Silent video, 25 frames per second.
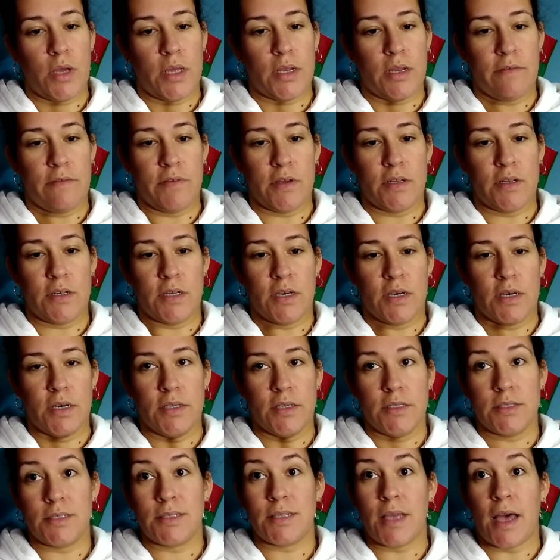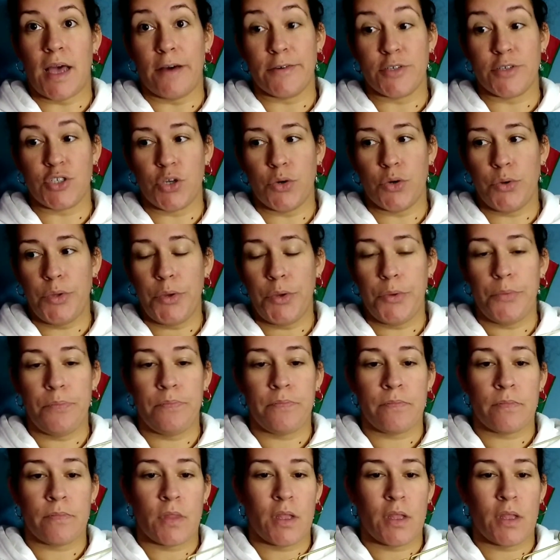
And if it does, I'll show you.